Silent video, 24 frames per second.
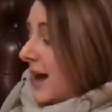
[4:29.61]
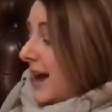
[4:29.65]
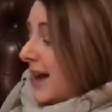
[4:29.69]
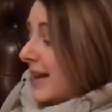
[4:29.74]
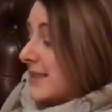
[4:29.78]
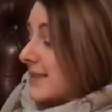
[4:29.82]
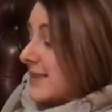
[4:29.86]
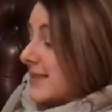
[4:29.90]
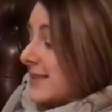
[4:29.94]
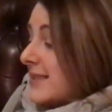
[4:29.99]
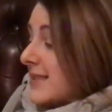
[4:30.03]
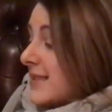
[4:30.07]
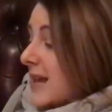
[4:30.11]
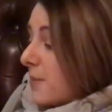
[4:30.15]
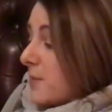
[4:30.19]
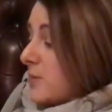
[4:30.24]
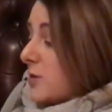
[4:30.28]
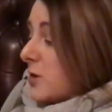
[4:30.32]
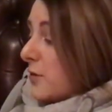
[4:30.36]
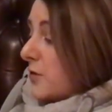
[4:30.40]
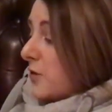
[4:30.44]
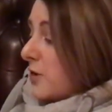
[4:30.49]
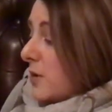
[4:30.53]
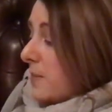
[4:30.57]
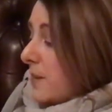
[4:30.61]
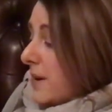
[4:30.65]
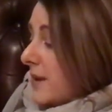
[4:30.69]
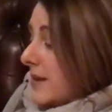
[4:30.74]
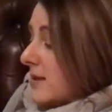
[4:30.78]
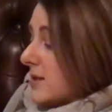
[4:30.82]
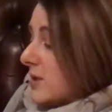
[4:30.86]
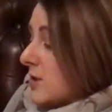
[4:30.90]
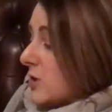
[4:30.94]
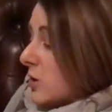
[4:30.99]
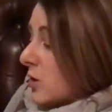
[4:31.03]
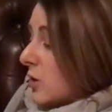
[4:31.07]
and stepped off the
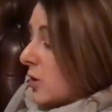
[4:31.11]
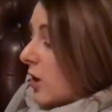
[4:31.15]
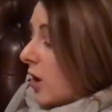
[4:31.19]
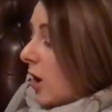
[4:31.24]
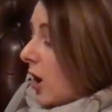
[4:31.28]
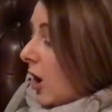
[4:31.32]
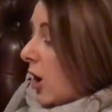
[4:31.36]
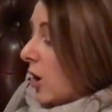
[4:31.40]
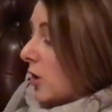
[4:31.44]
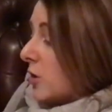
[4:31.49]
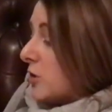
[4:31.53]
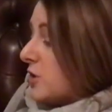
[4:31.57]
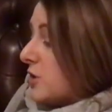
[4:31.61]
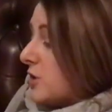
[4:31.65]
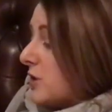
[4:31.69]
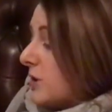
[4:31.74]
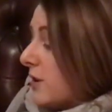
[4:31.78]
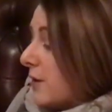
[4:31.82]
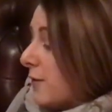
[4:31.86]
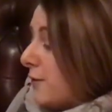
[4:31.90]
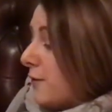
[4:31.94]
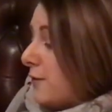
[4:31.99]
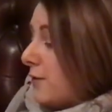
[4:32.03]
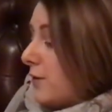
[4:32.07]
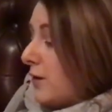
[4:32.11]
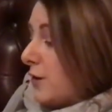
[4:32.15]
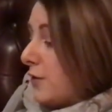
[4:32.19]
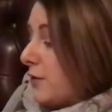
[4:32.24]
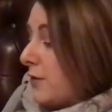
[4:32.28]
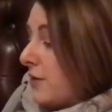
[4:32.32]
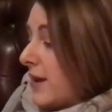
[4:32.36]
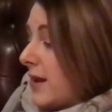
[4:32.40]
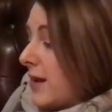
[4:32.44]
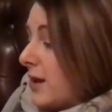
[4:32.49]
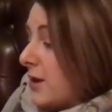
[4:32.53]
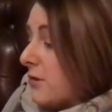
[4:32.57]
beanstalk onto the
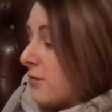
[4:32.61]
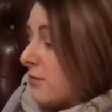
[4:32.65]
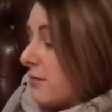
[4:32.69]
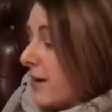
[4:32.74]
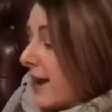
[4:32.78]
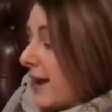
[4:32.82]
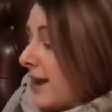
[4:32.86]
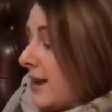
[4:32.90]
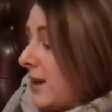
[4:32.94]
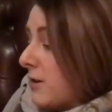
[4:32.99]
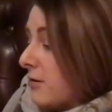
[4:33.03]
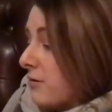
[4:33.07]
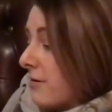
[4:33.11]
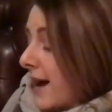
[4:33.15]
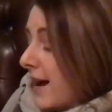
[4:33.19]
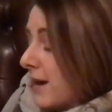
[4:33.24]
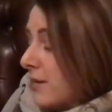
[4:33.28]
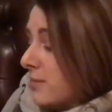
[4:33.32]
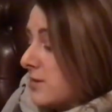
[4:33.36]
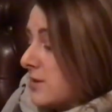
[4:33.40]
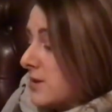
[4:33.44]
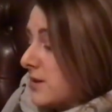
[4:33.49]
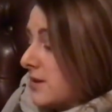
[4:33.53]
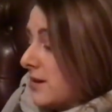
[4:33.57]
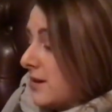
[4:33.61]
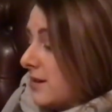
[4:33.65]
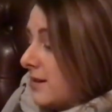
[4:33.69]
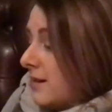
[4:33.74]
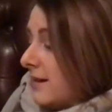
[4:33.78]
fluffy grey ground.